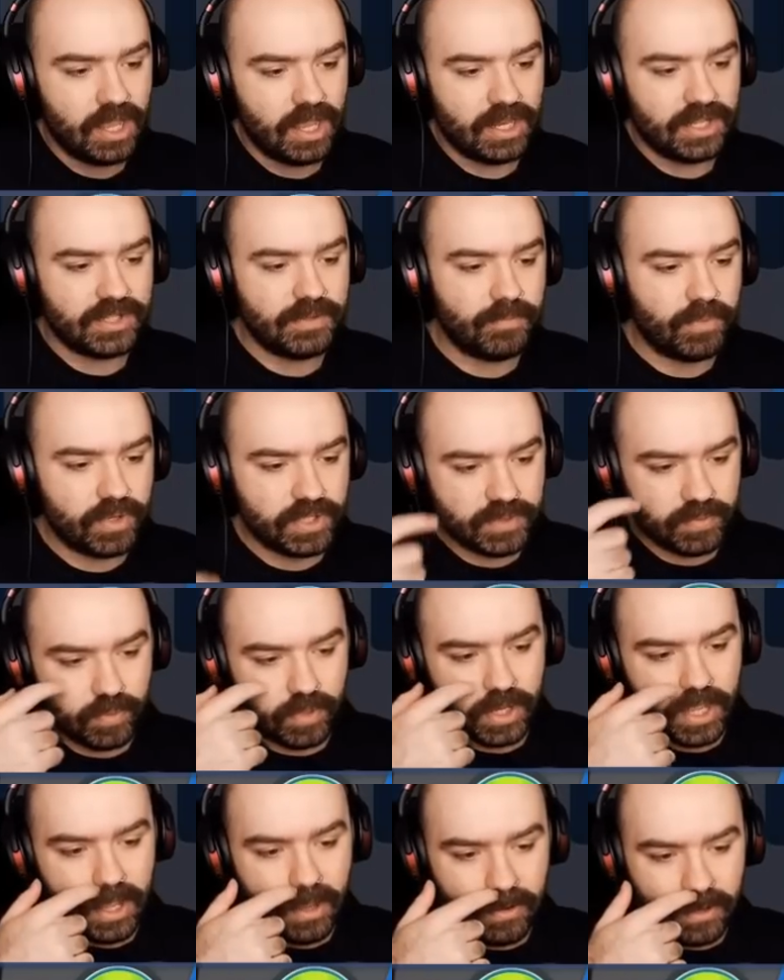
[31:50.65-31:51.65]
It is
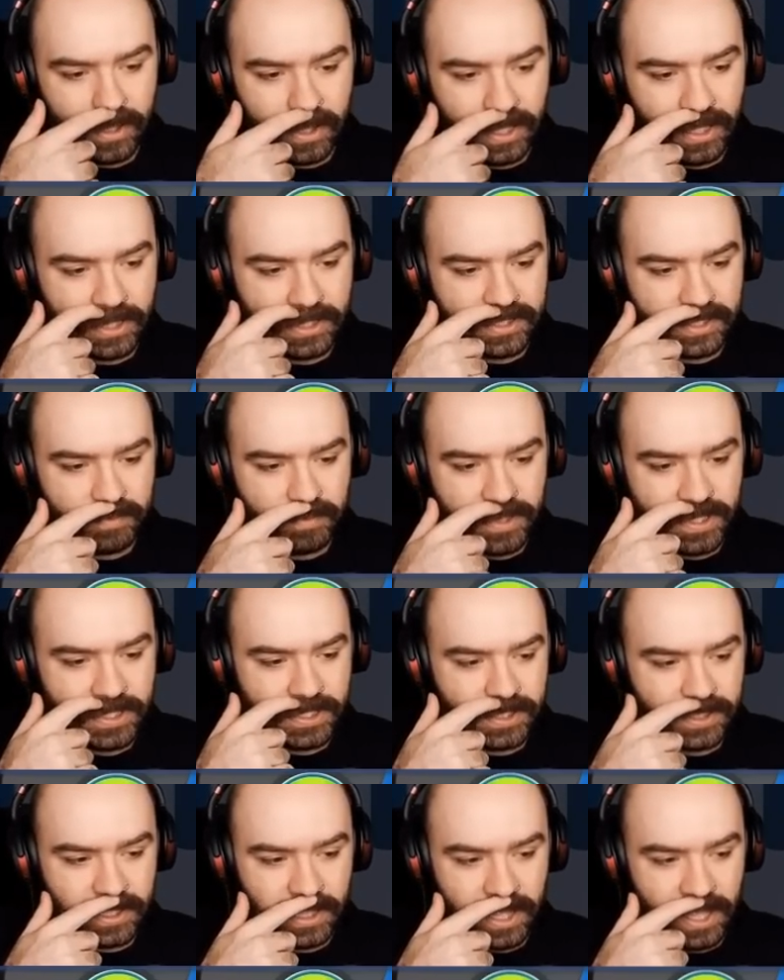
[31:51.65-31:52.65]
impossible to calculate the
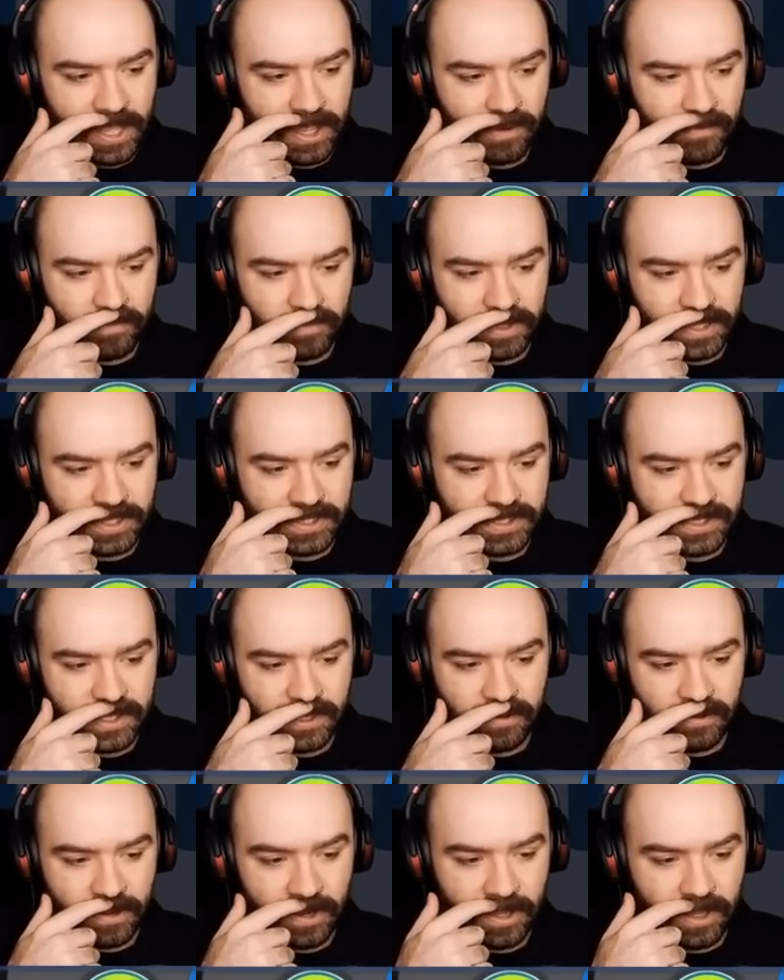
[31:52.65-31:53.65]
species of the egg from the
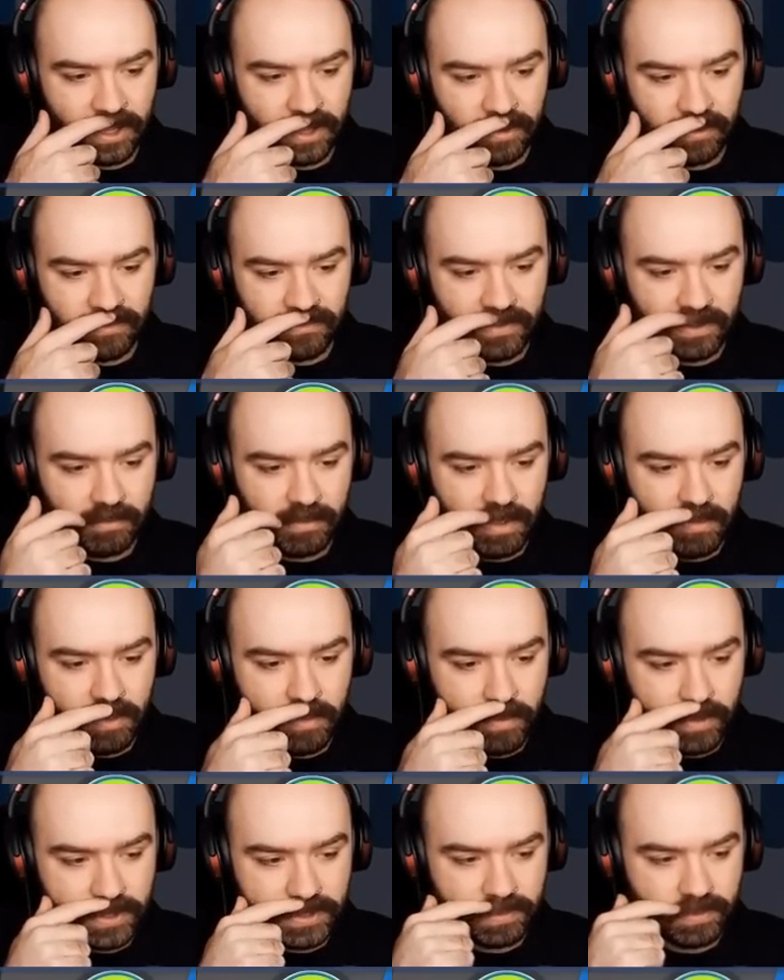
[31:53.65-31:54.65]
exterior, however, it may
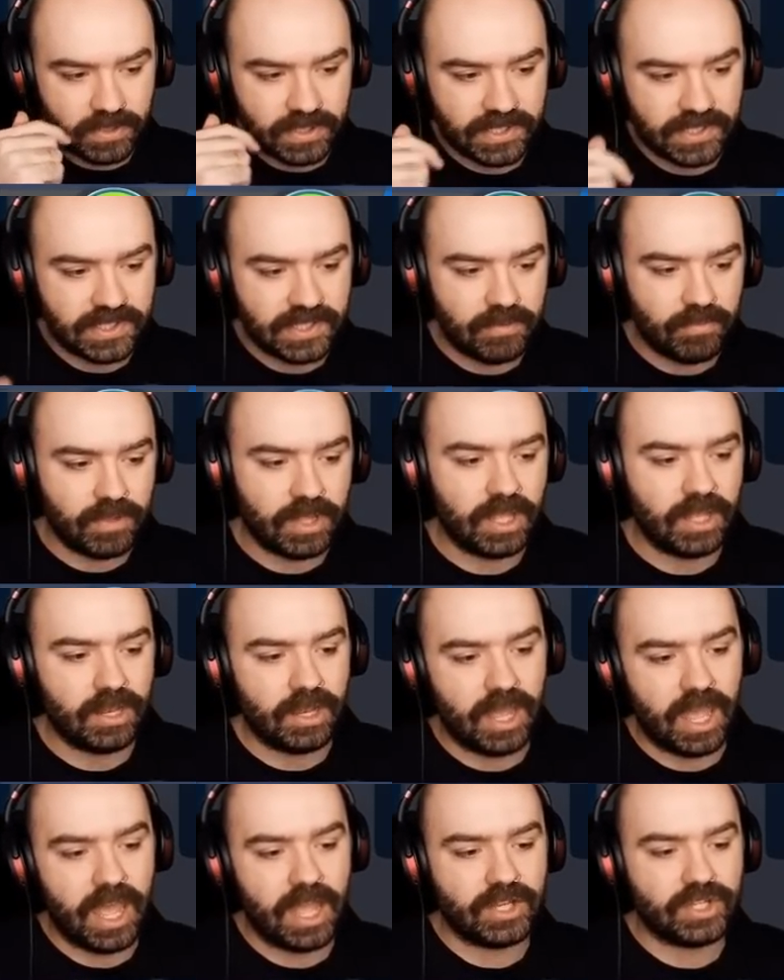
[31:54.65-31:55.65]
be possible to stimulate
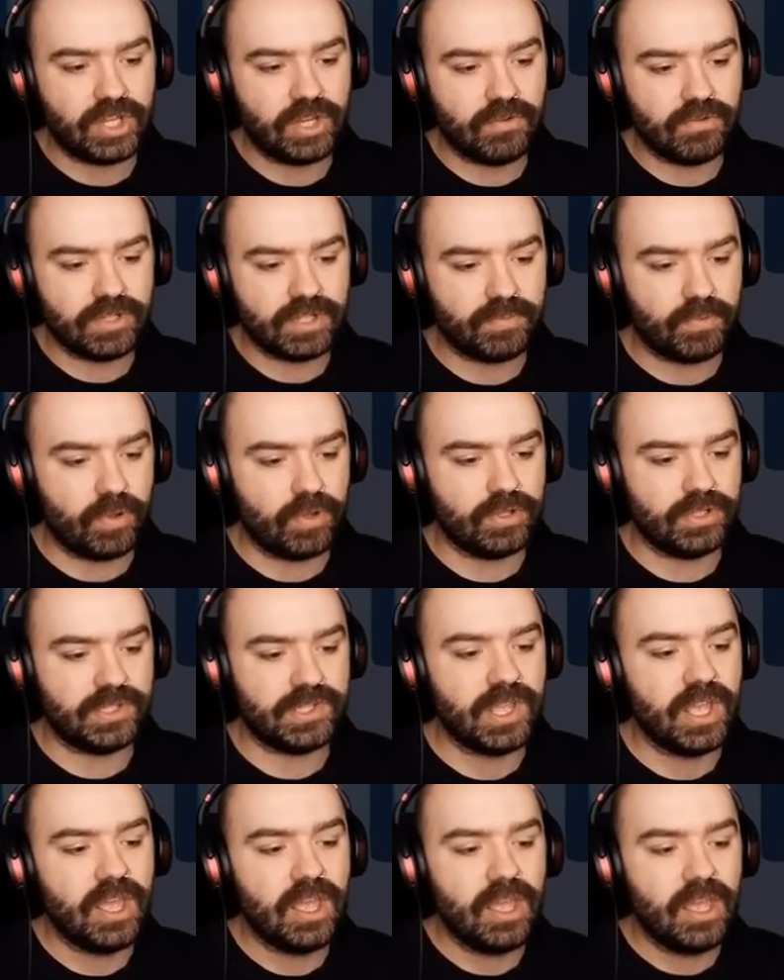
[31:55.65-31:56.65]
a hatching
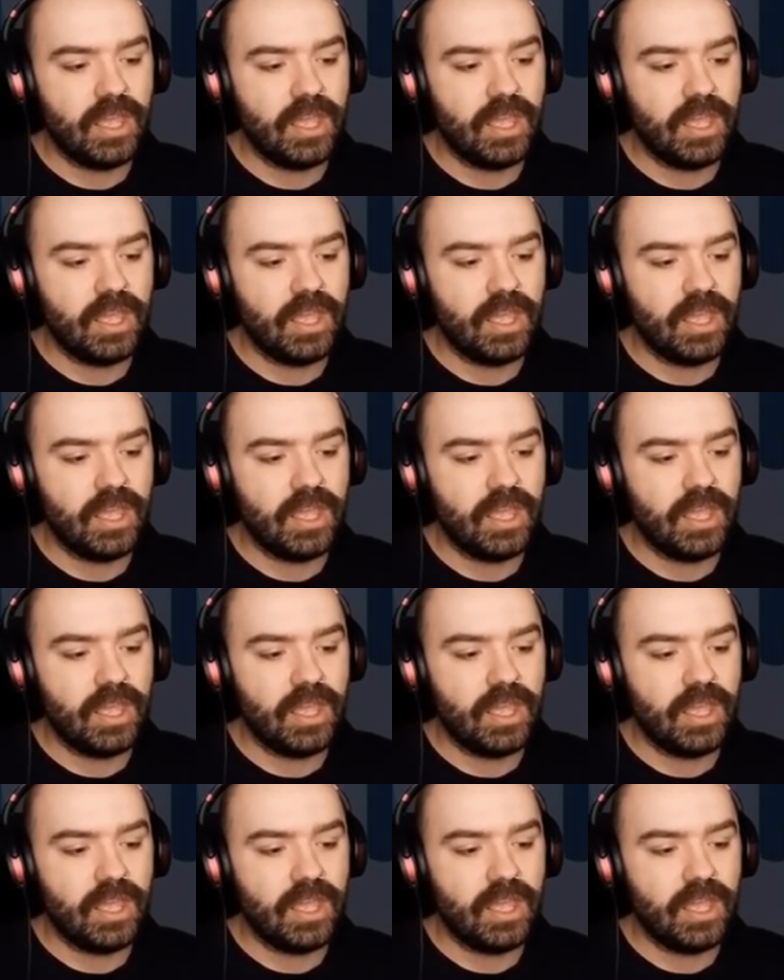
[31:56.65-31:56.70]
response